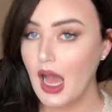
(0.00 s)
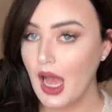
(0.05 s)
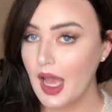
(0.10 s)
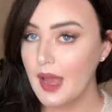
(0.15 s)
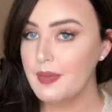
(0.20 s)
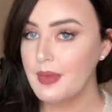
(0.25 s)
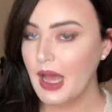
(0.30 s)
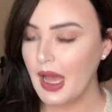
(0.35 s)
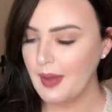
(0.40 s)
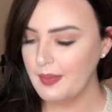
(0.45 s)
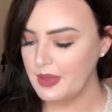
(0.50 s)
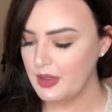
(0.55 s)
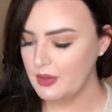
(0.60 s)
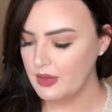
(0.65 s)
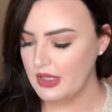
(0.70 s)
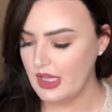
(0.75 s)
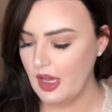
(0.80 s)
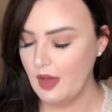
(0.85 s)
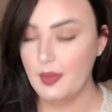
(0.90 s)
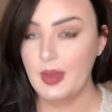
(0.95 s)
I'm happy
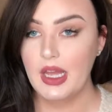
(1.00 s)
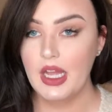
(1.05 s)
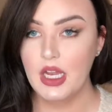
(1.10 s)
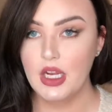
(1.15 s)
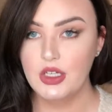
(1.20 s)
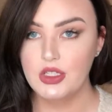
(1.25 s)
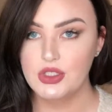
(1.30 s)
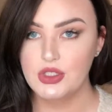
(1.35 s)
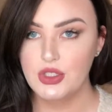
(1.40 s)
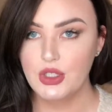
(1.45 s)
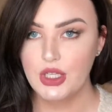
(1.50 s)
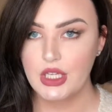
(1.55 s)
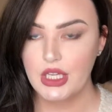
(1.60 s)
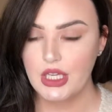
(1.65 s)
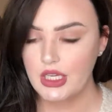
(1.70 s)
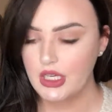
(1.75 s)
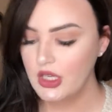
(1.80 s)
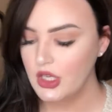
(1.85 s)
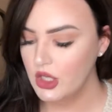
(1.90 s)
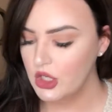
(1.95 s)
with how my hair is
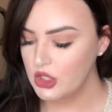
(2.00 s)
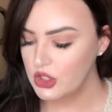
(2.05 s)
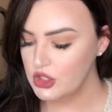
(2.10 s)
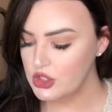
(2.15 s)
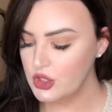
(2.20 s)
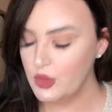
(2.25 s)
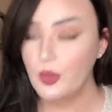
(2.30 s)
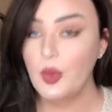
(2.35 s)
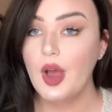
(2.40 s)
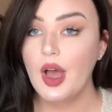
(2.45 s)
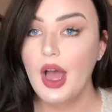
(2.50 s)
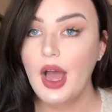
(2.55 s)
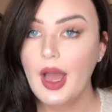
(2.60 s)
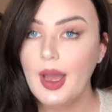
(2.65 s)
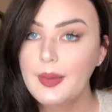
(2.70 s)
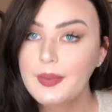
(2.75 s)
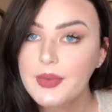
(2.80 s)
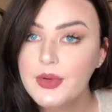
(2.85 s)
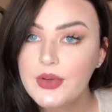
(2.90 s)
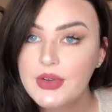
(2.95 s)
looking, so what
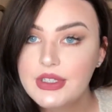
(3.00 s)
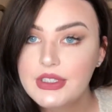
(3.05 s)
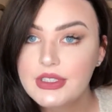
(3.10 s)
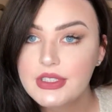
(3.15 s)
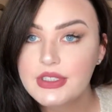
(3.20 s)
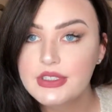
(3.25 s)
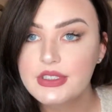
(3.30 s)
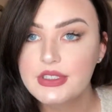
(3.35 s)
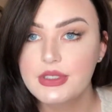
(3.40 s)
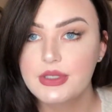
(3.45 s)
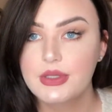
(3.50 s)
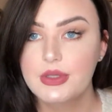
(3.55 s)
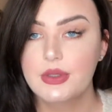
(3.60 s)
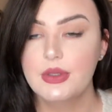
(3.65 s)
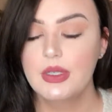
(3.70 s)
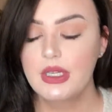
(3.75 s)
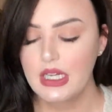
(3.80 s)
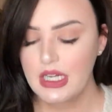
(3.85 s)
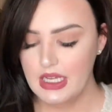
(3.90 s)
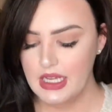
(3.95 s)
I'm going to
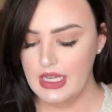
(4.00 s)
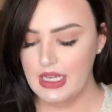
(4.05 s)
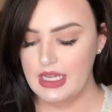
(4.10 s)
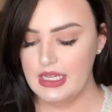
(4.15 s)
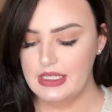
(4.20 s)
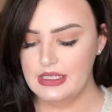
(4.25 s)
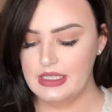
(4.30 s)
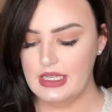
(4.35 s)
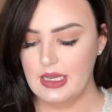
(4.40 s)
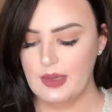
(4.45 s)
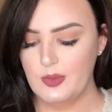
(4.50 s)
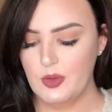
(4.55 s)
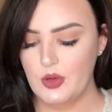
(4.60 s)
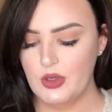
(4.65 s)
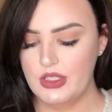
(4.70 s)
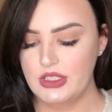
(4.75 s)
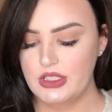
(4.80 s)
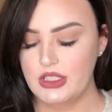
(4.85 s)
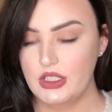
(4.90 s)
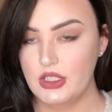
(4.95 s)
do is I'm
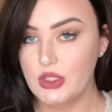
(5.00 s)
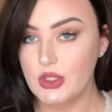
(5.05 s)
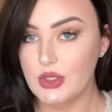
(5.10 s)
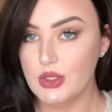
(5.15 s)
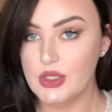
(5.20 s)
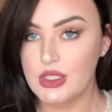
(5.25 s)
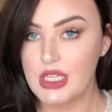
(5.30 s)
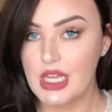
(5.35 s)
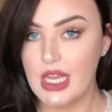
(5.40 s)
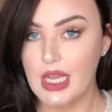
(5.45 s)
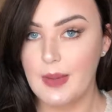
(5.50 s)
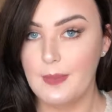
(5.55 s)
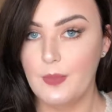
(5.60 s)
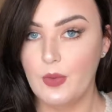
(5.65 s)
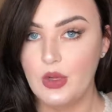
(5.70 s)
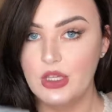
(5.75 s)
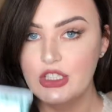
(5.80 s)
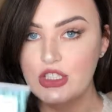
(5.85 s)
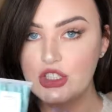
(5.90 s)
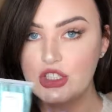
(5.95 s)
going to use a
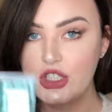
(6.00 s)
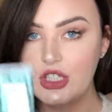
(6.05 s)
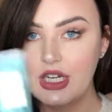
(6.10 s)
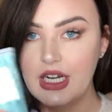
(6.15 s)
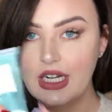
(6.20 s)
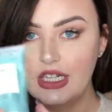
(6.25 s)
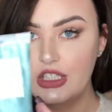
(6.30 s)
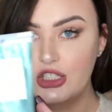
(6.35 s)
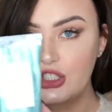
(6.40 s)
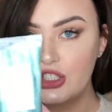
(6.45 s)
Moisture and